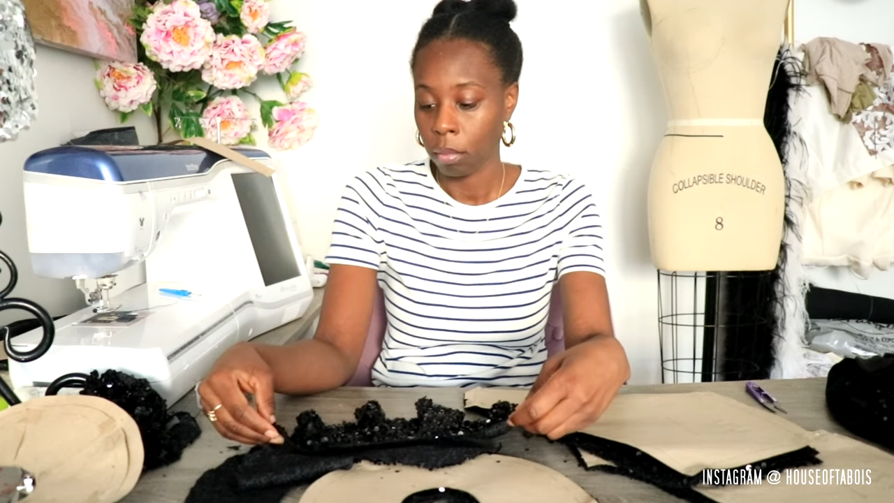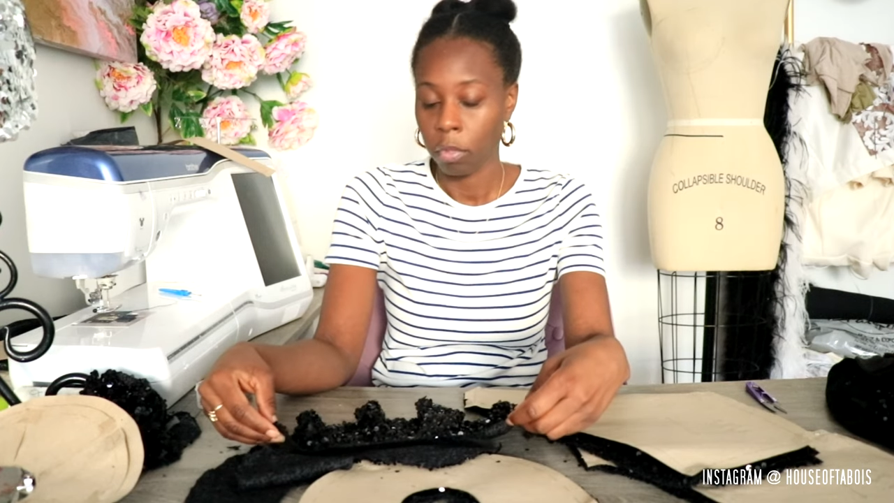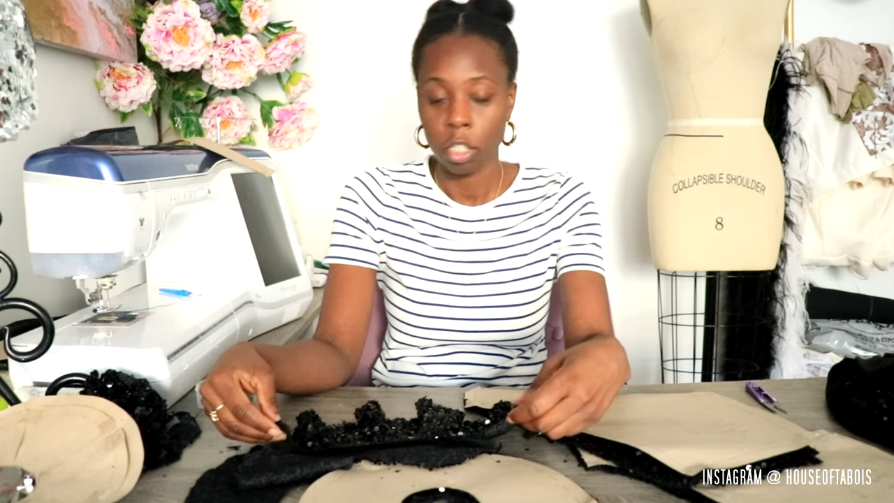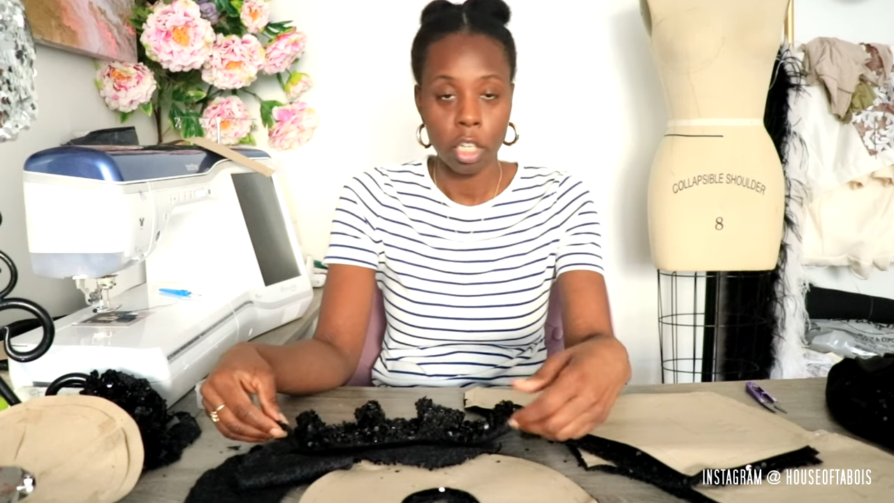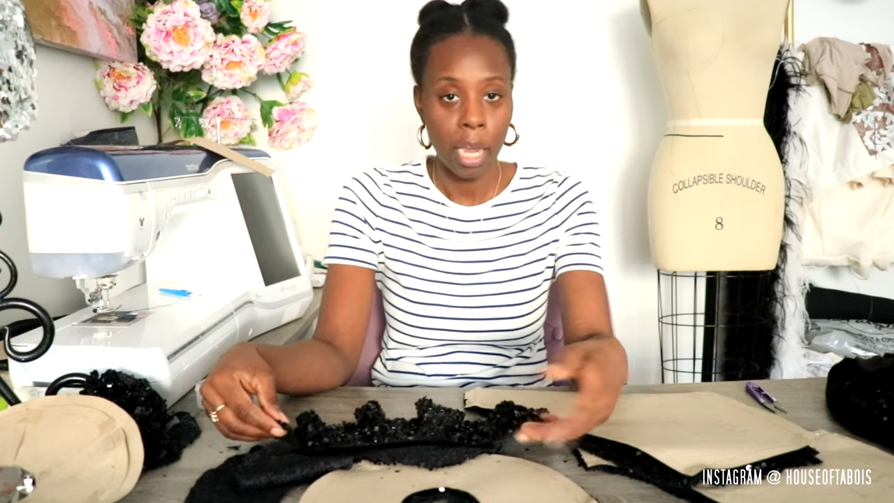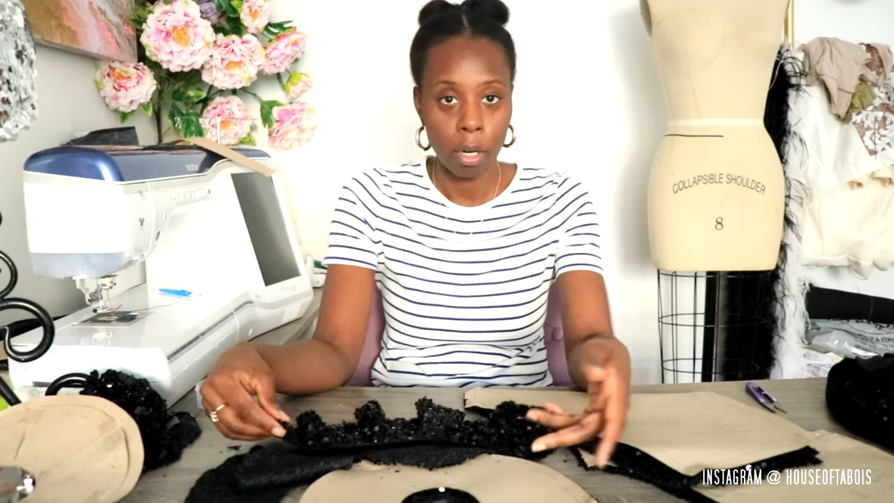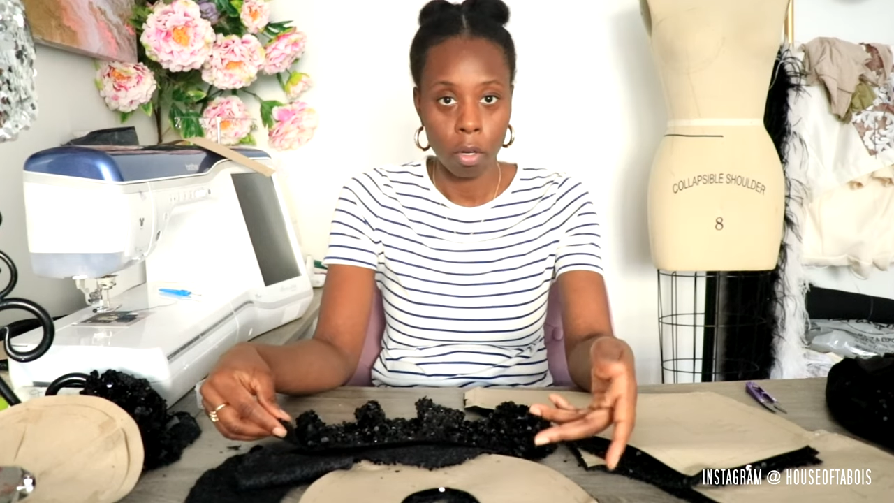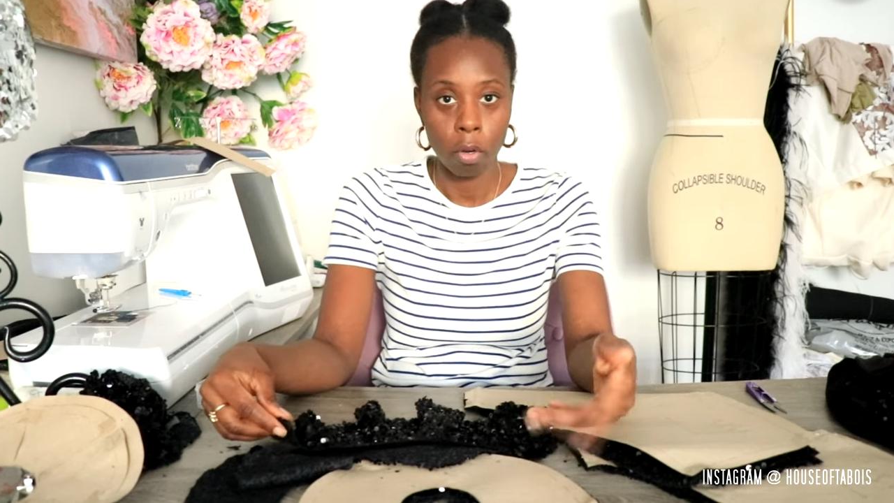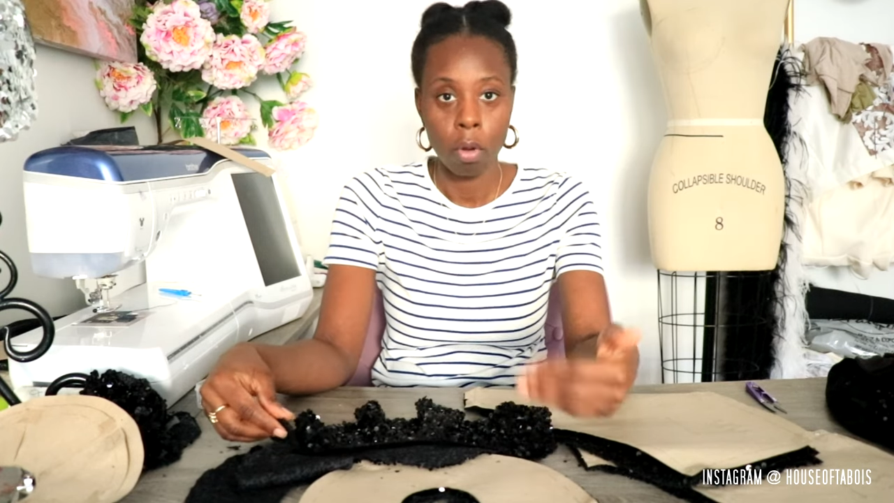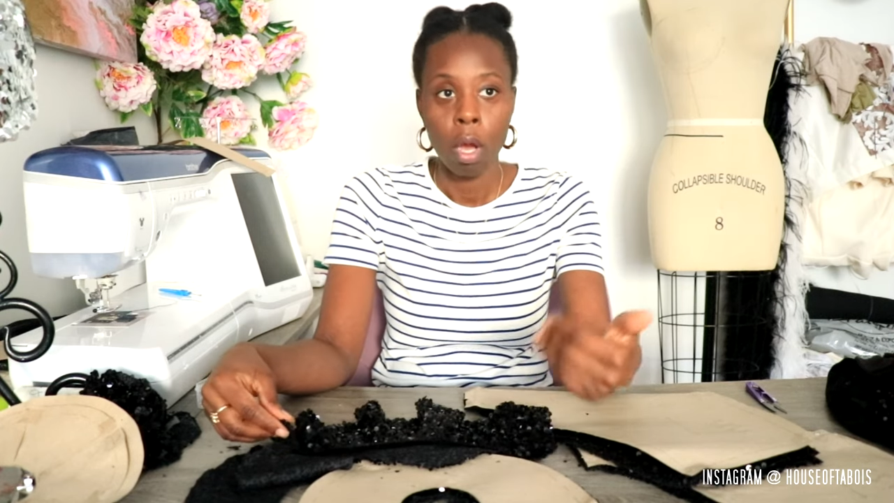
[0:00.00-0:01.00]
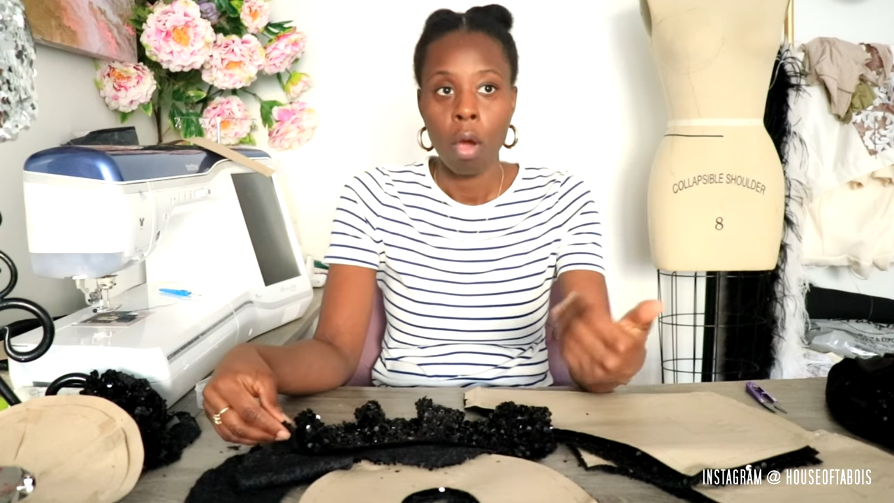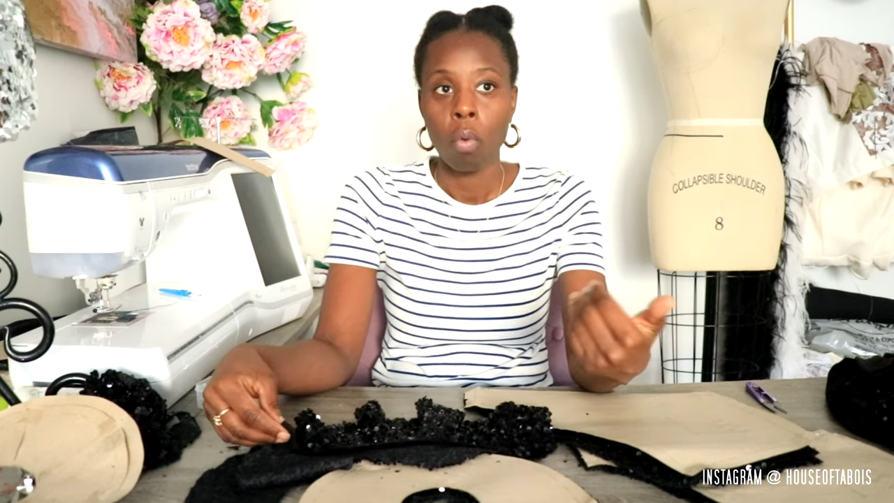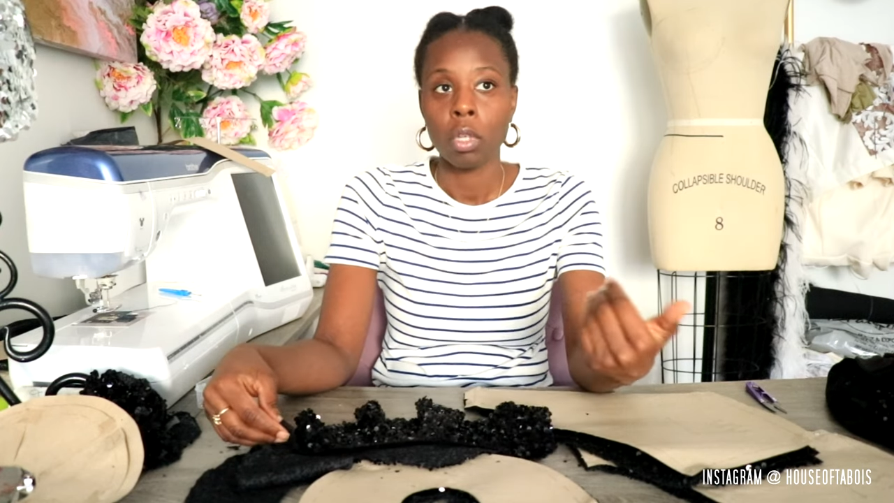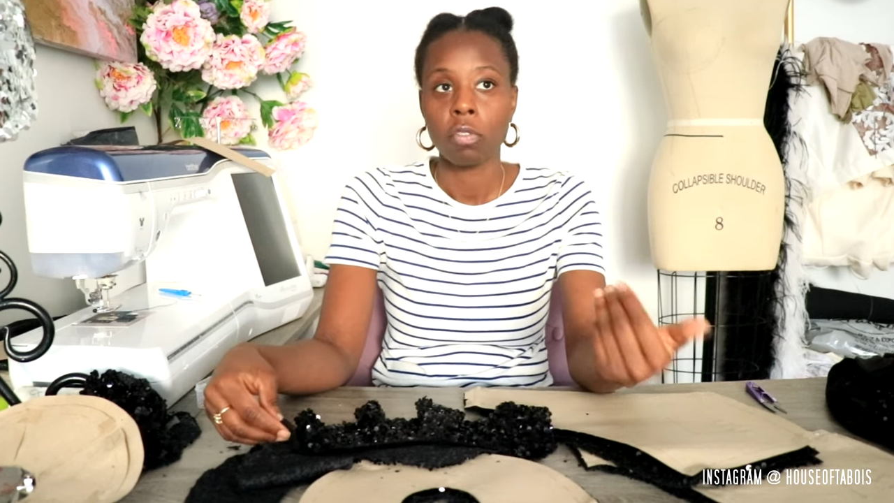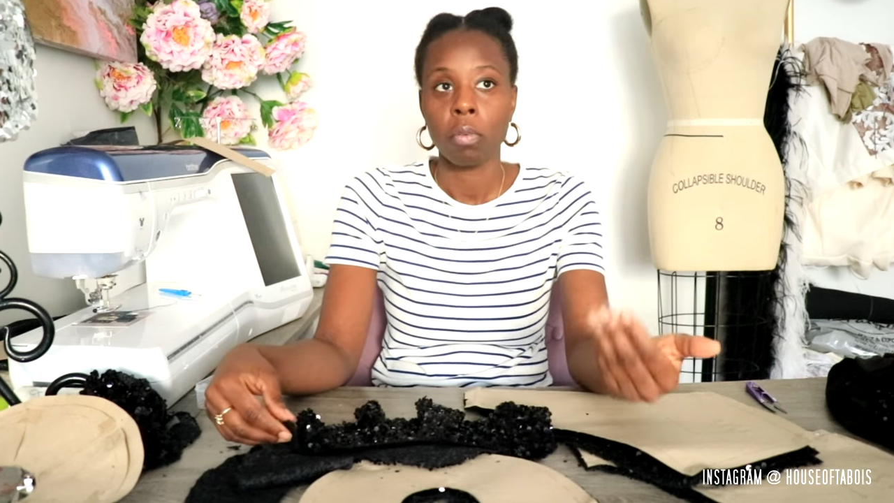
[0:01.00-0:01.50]
the channel
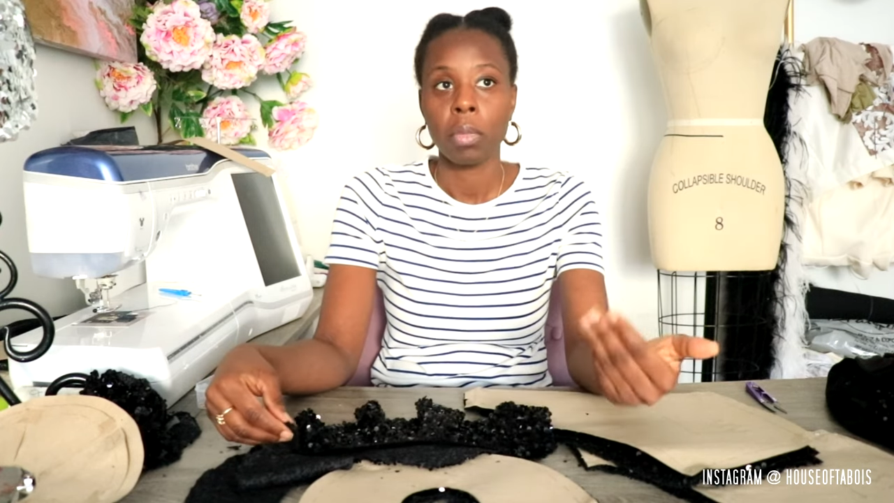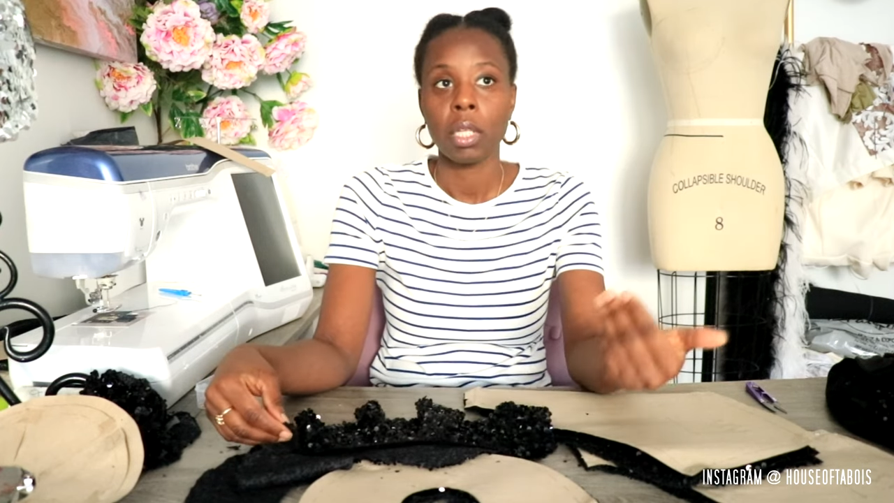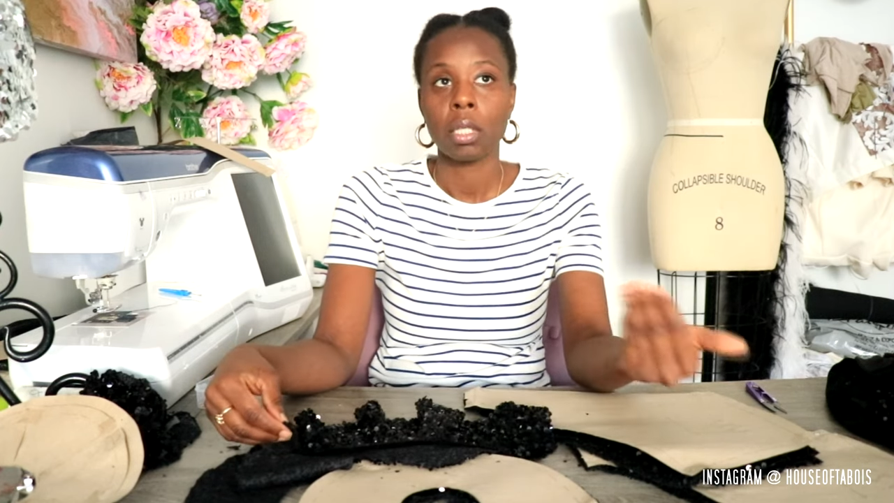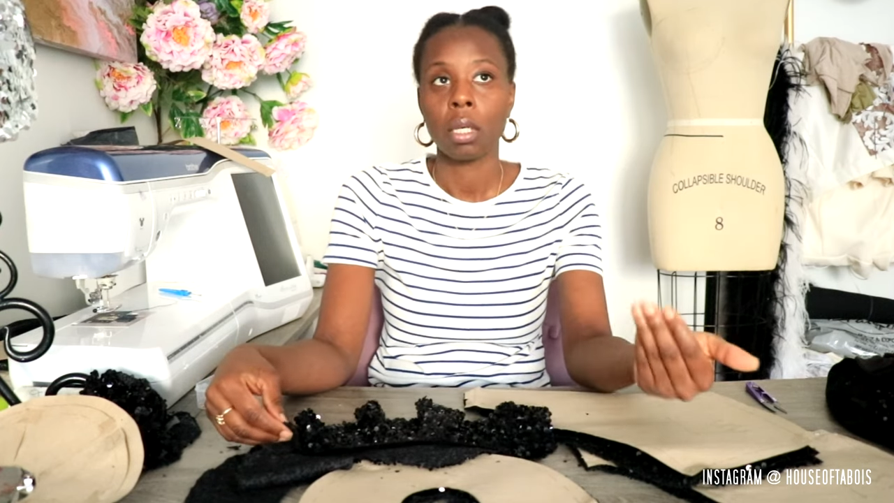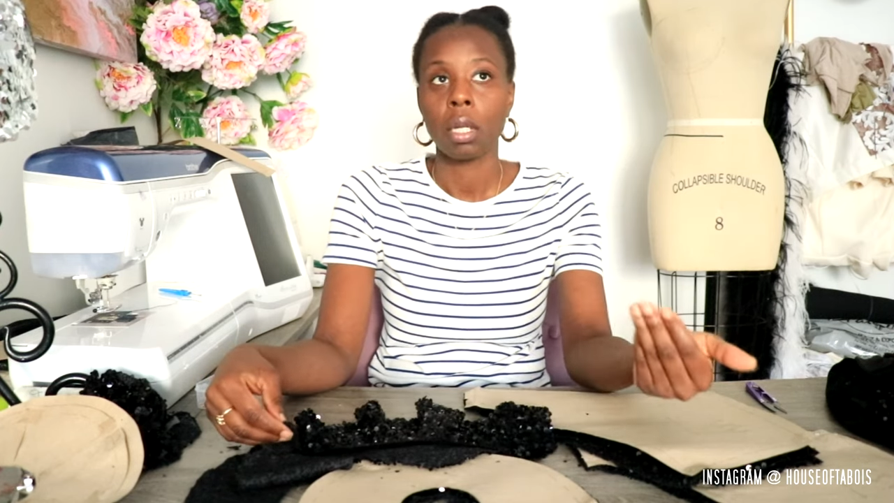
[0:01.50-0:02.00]
was for me to